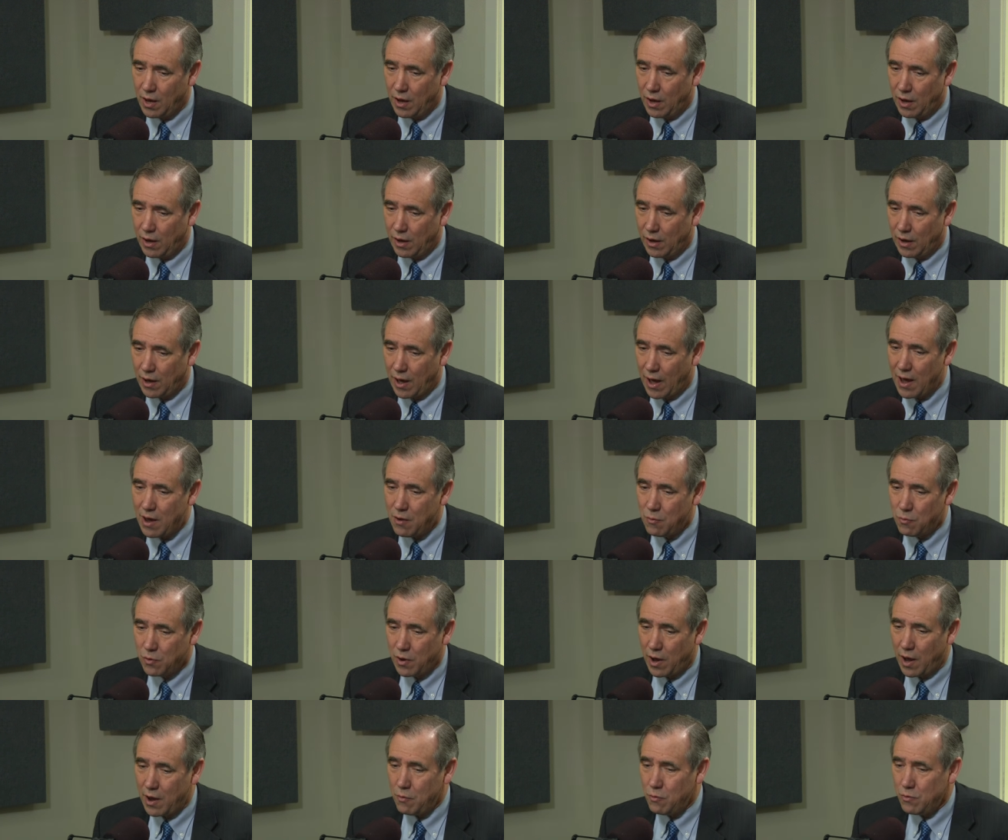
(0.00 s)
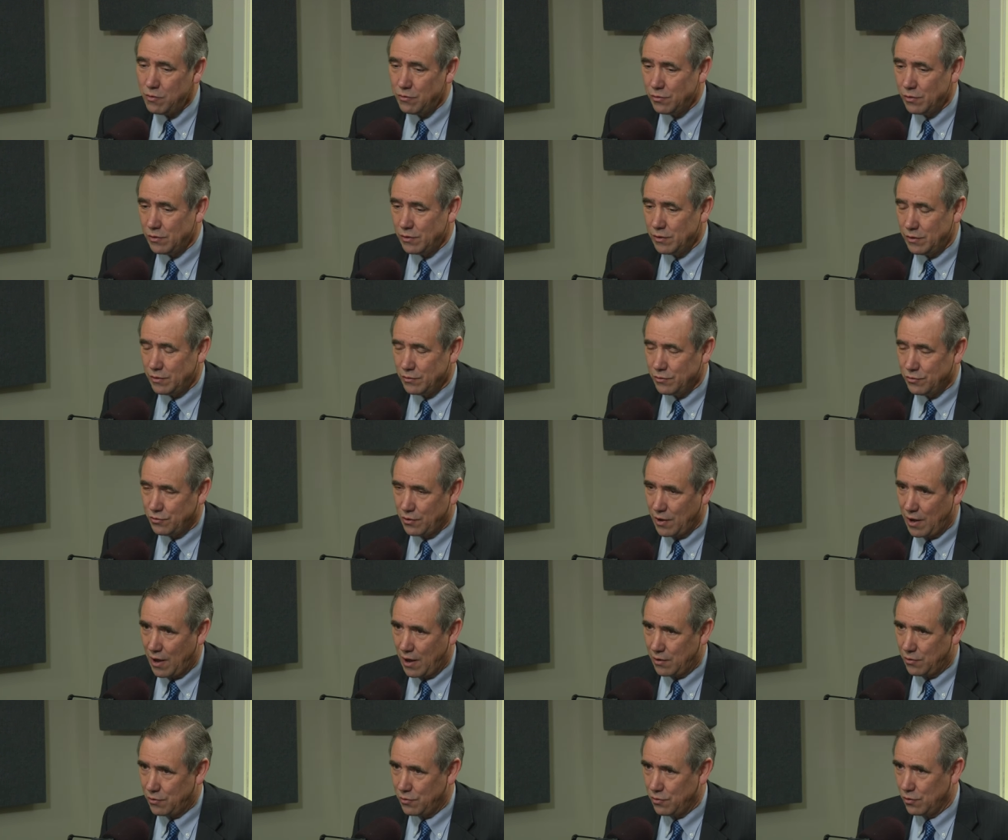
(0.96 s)
I was a little
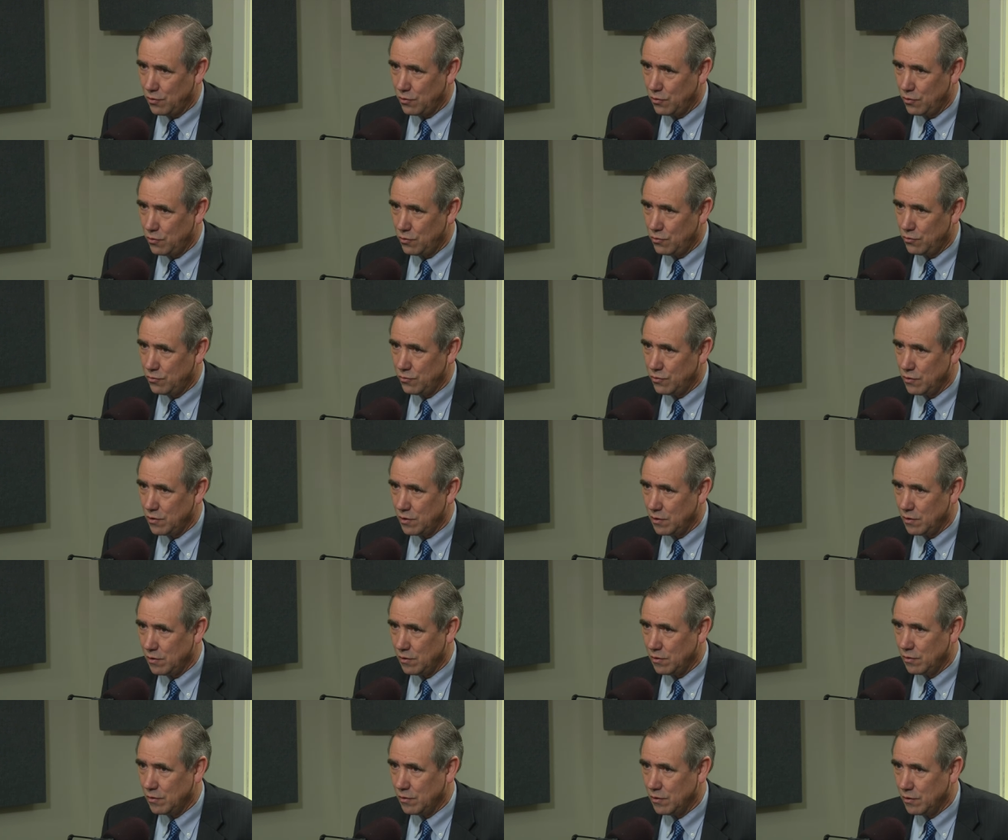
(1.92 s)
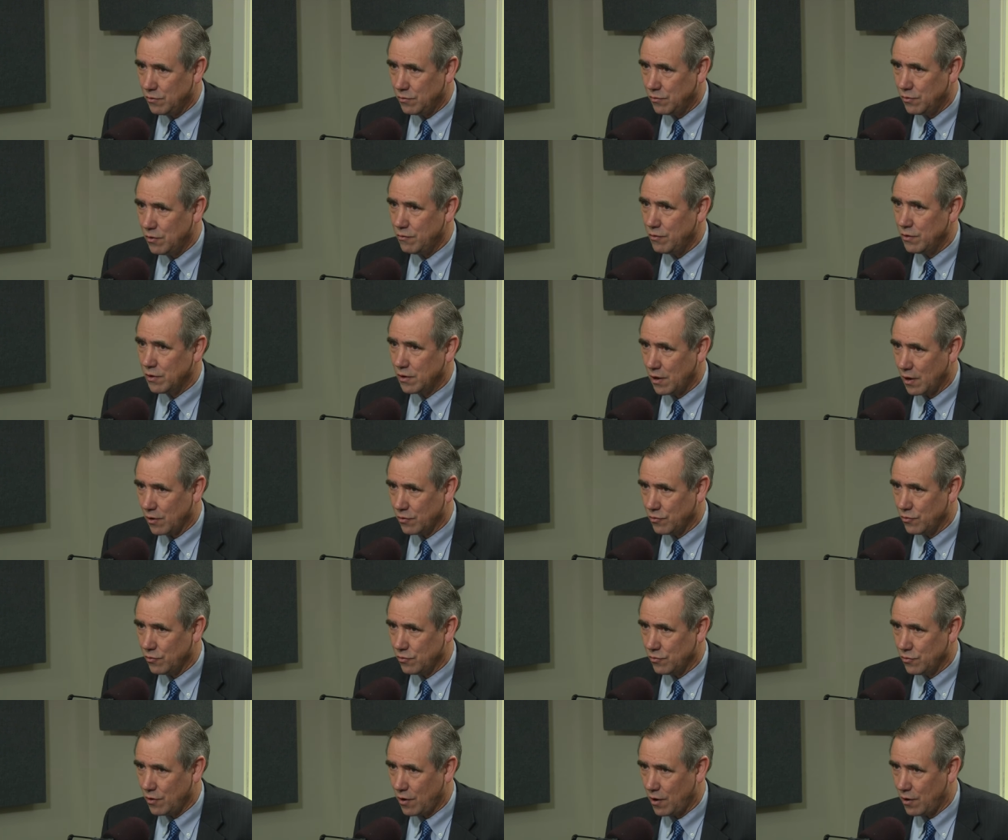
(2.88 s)
sad to lose the civic
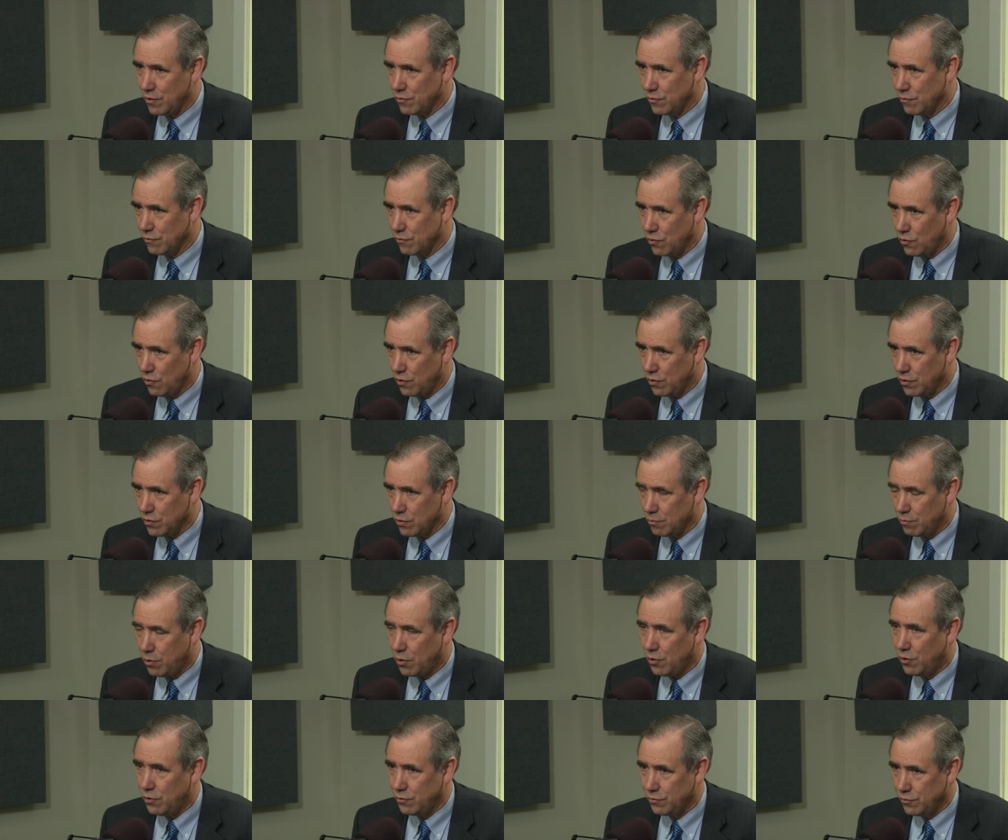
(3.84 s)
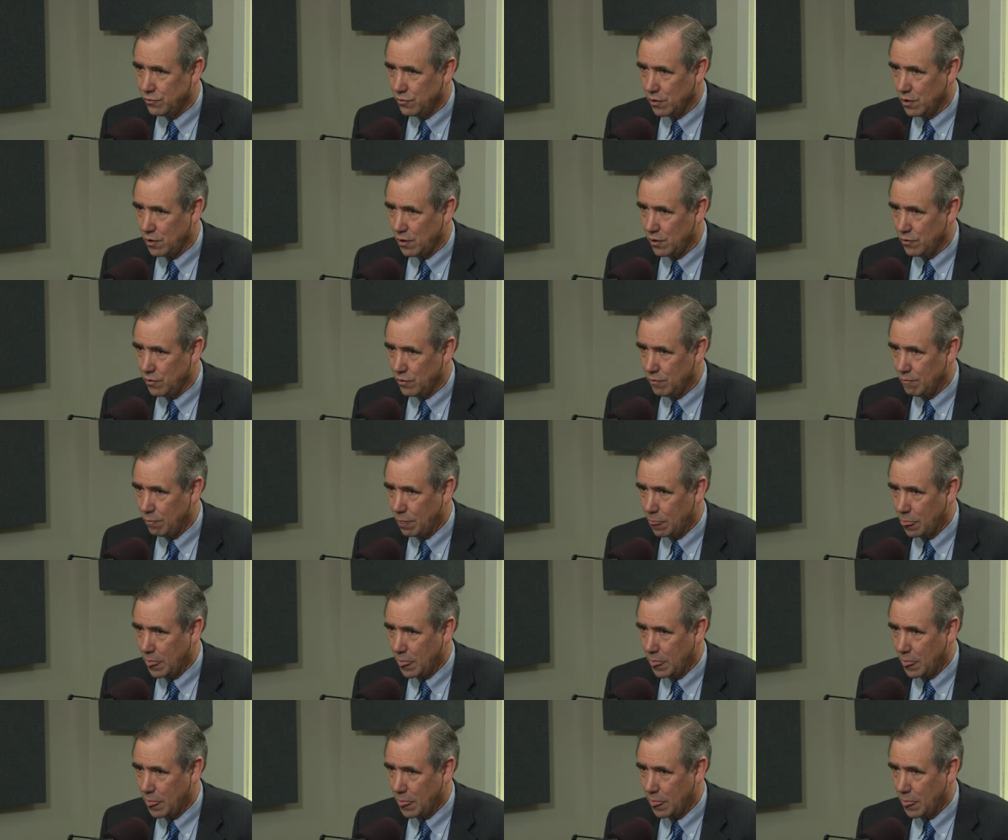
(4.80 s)
exercise of going to the polls together.